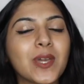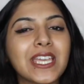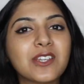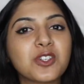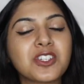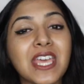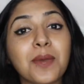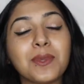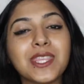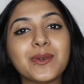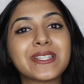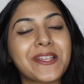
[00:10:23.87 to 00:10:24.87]
going to share
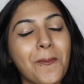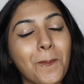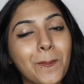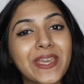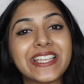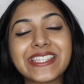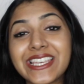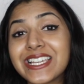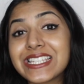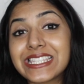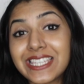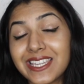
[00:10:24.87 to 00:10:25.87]
with you some basic
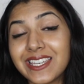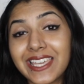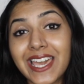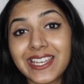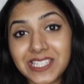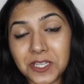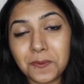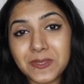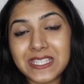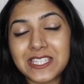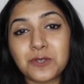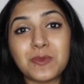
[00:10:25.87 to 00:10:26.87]
skincare
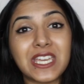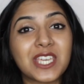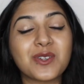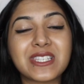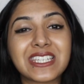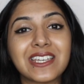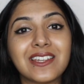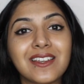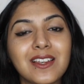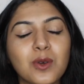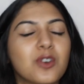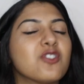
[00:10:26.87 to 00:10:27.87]
tips to make your
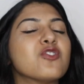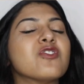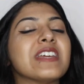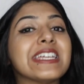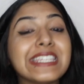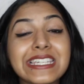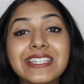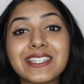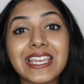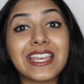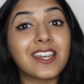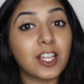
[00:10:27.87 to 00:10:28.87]
skin look
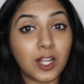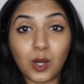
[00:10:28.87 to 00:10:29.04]
radiant and